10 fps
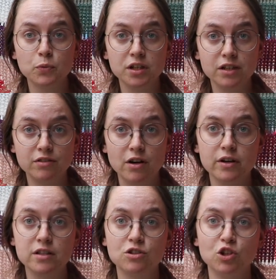but if
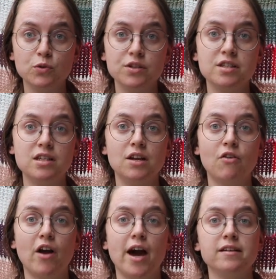there is, you will see
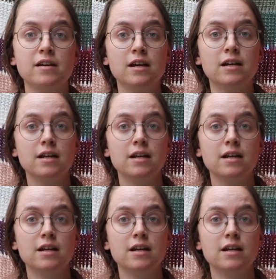it right